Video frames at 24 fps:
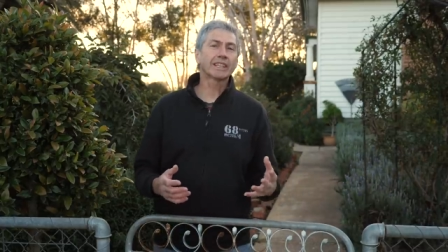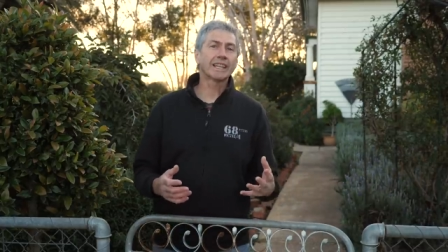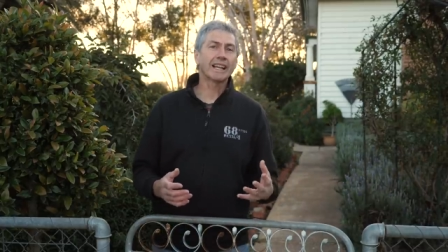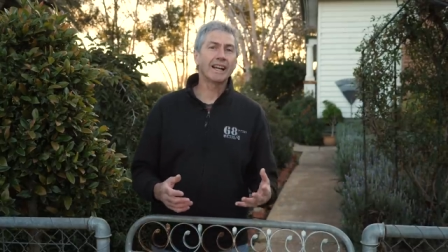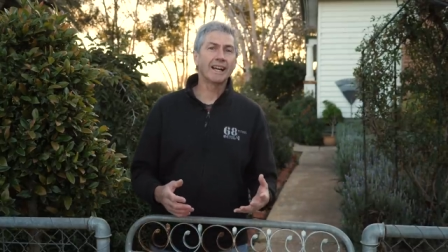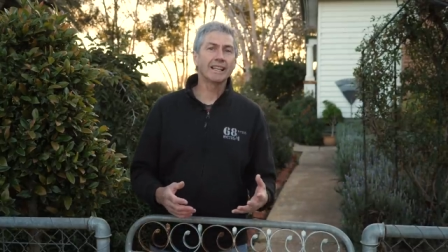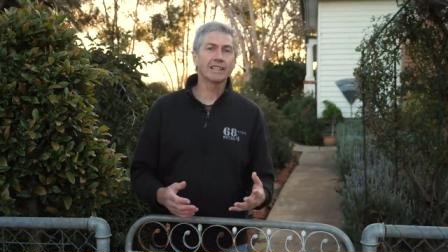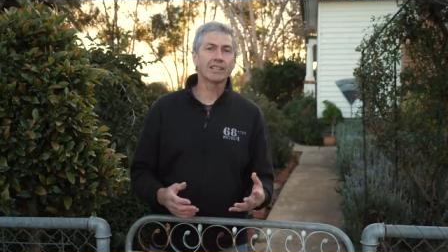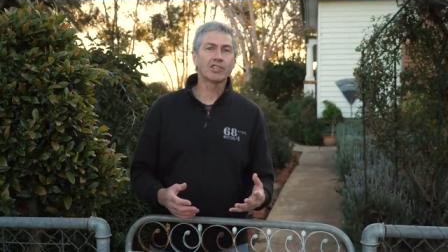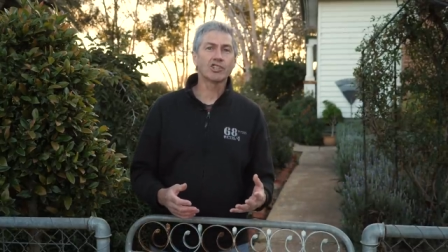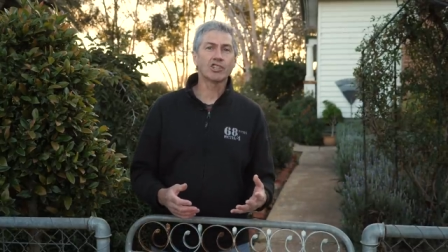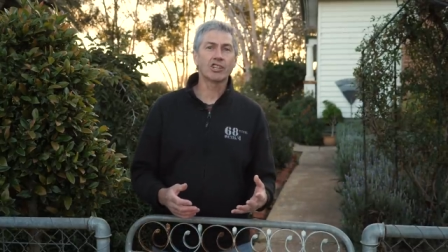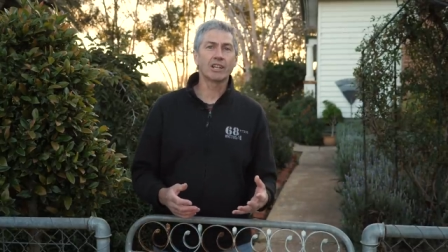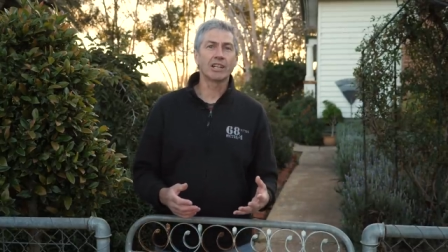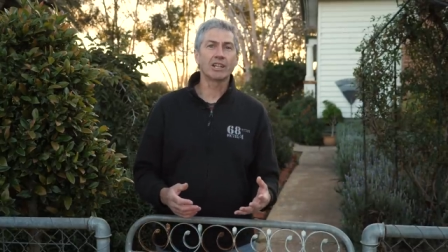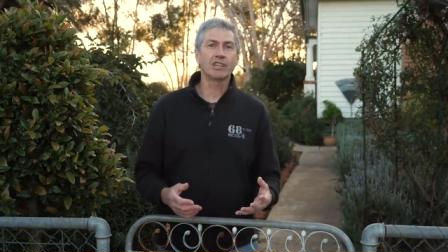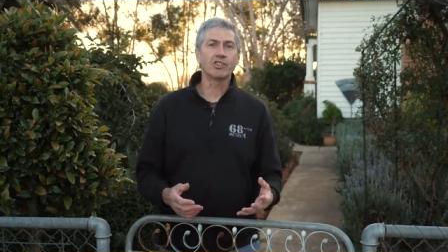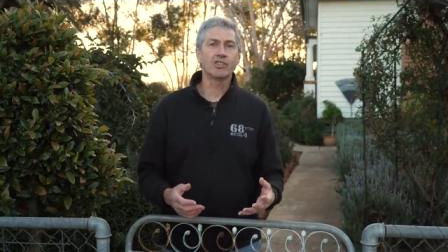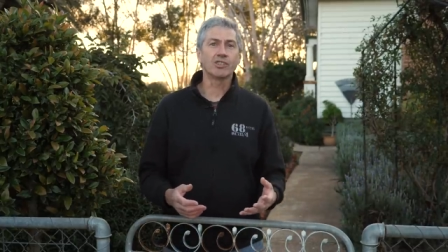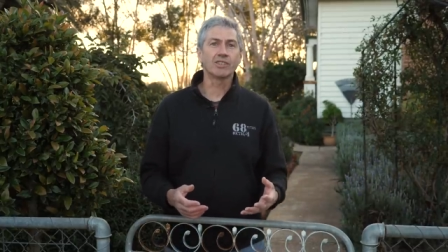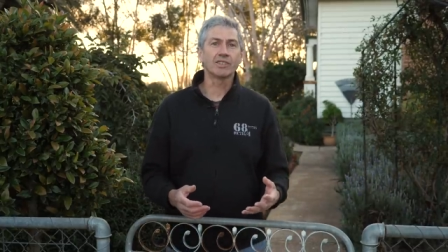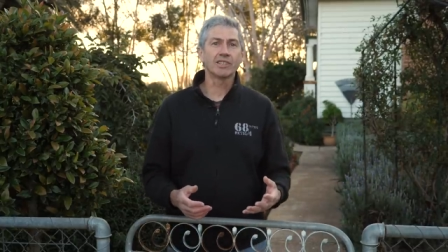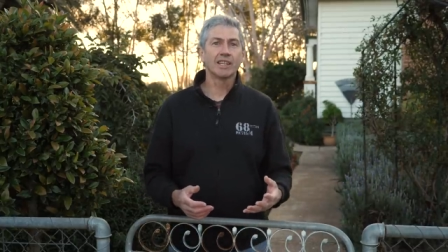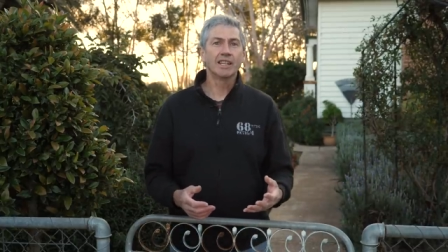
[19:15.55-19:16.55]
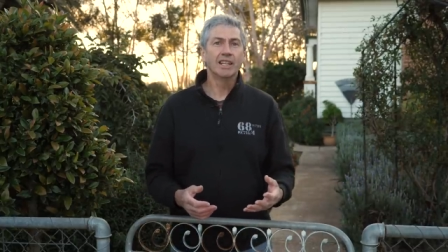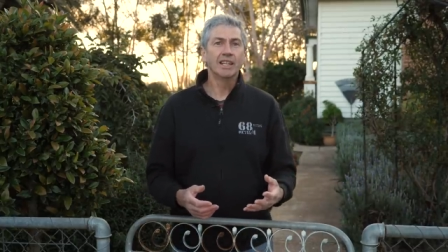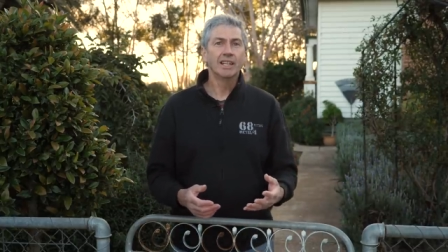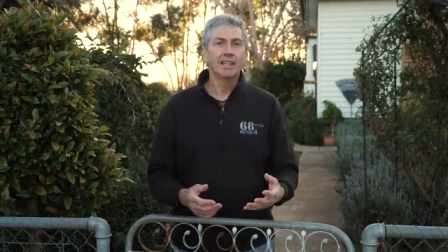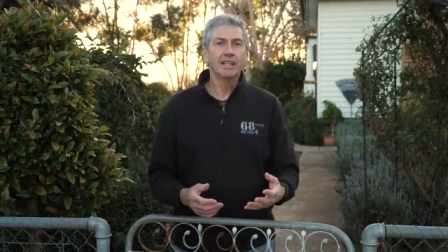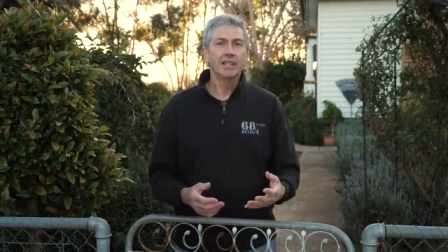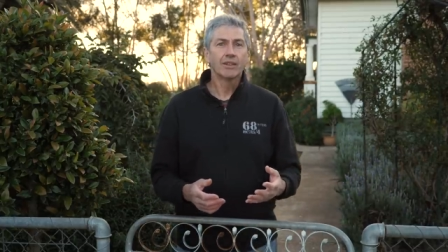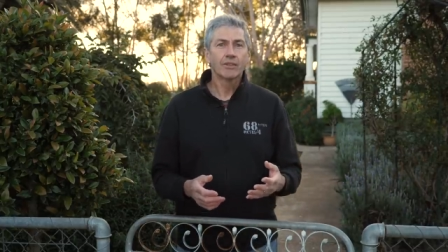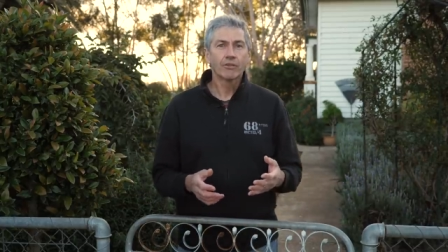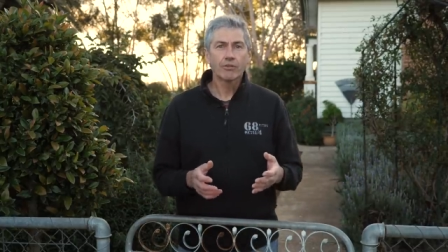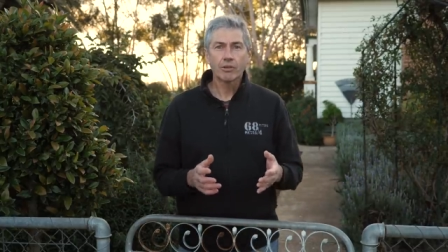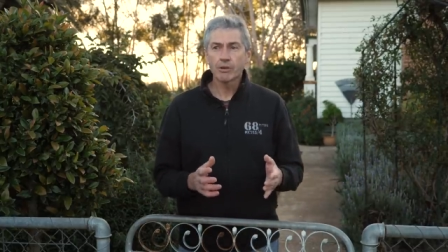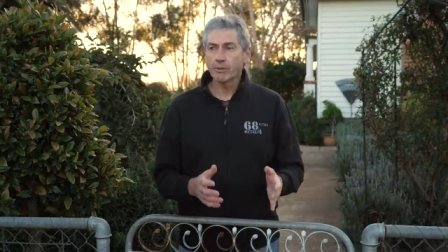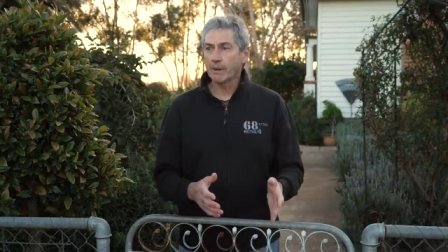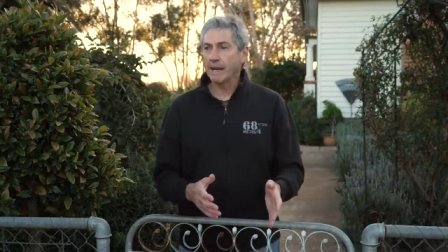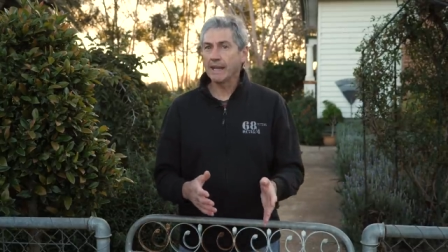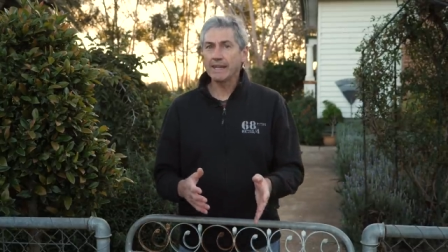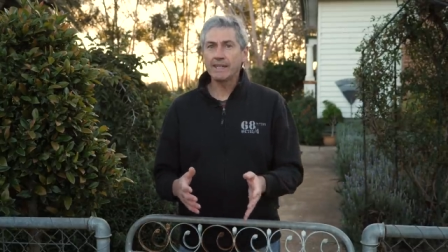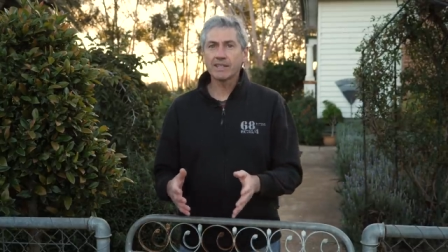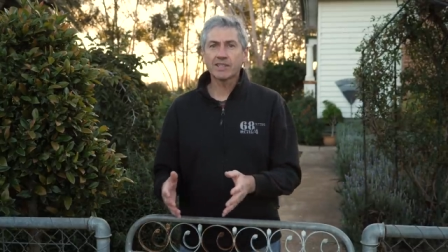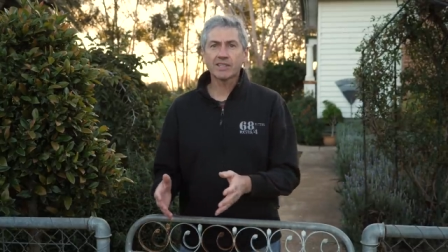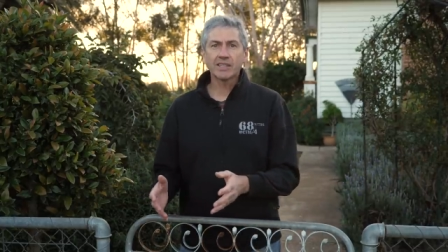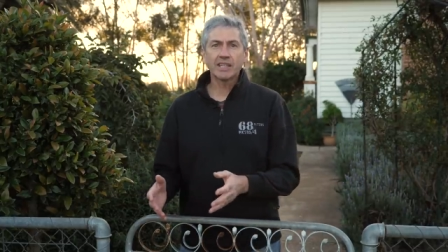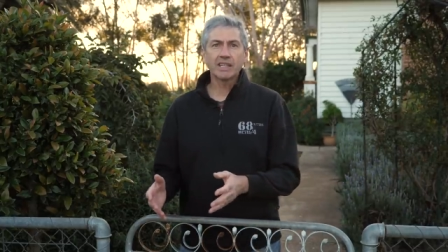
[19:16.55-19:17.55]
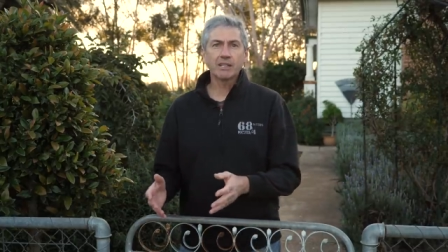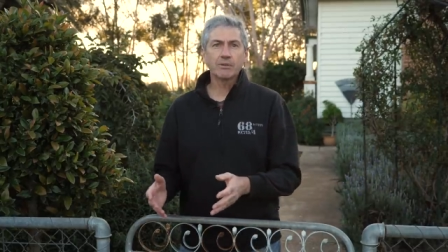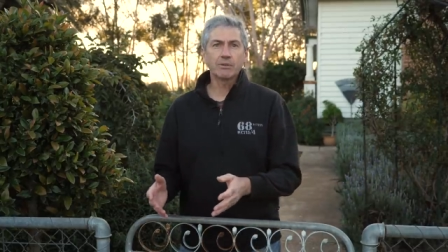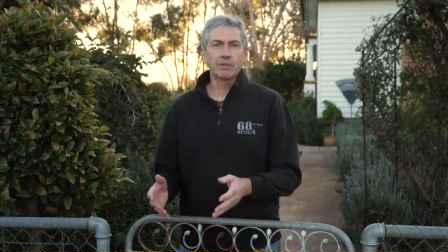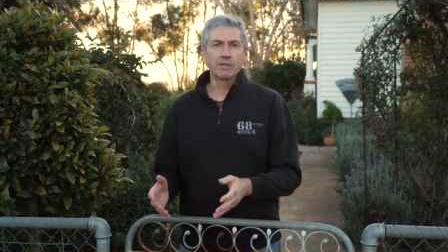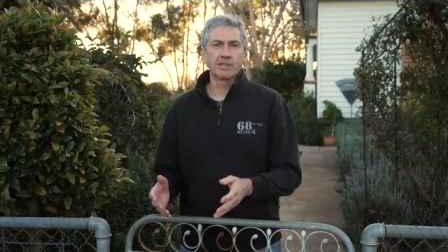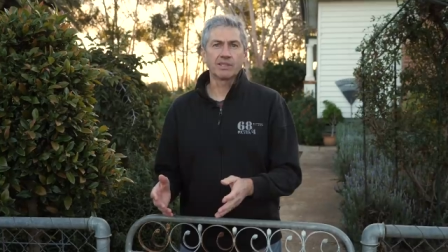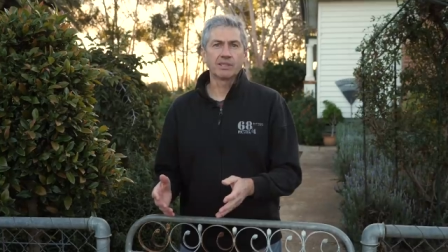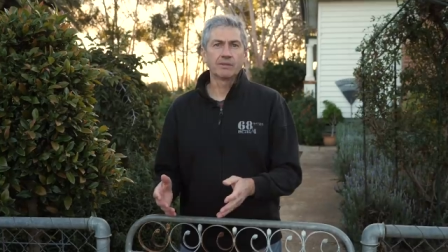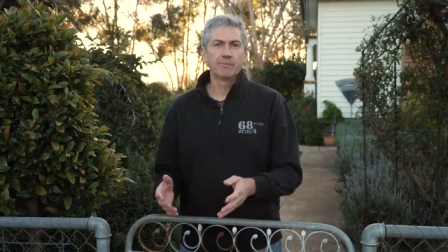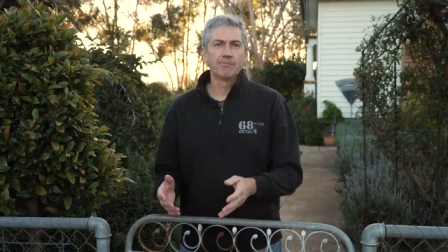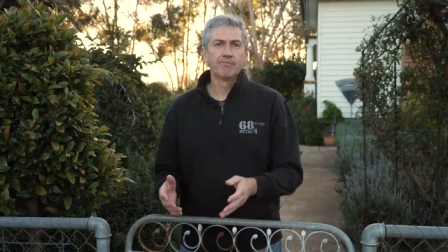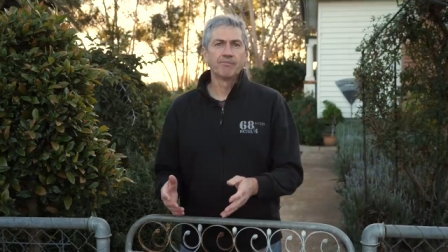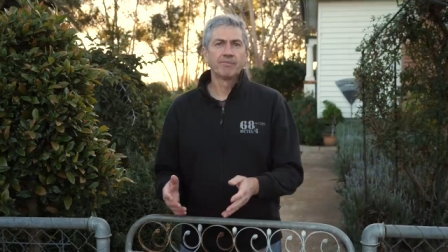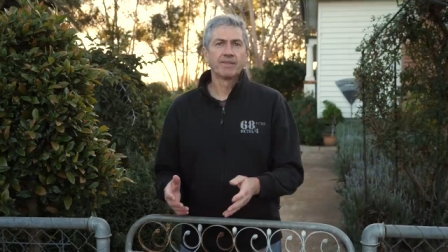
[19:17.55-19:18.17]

colour changes throughout your sequence.